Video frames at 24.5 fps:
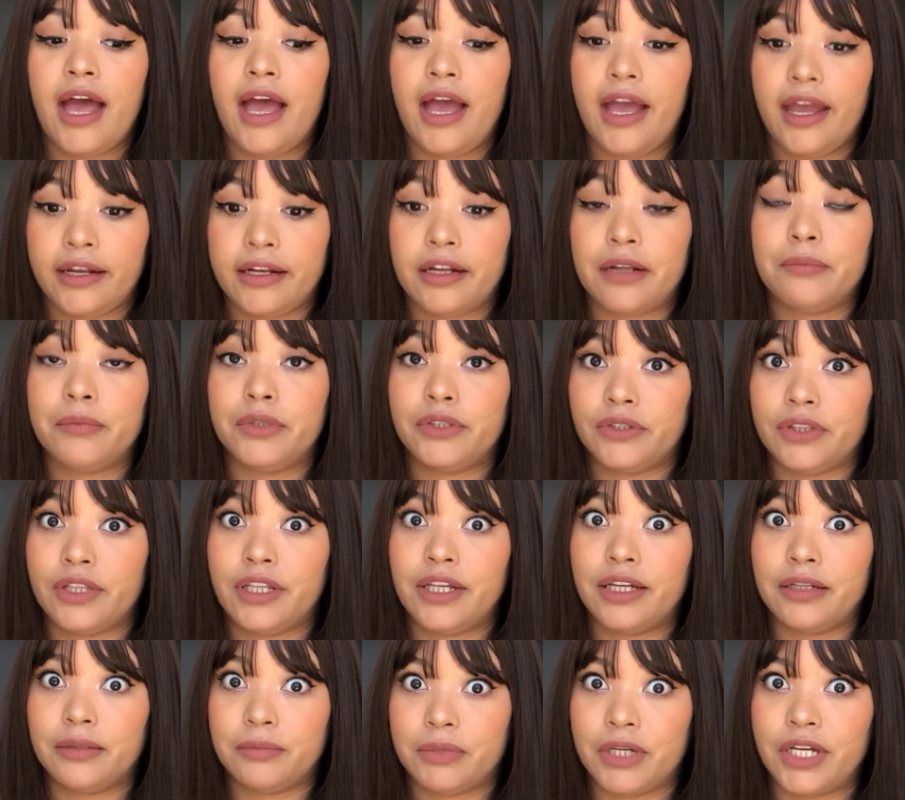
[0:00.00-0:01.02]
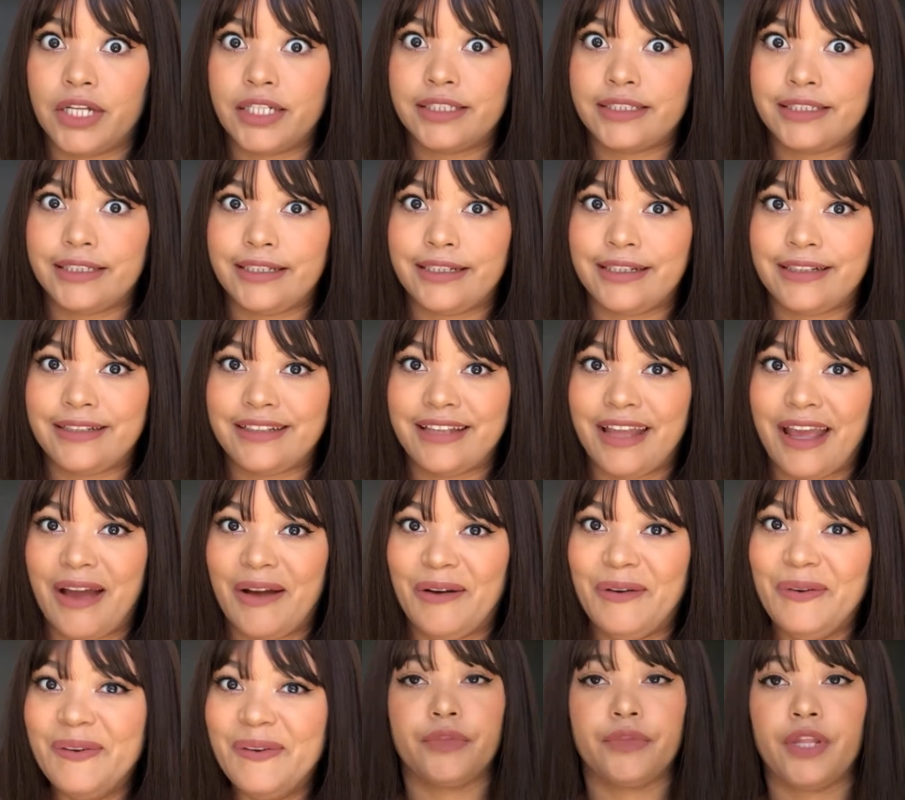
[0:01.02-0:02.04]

and I'm only unboxing it now.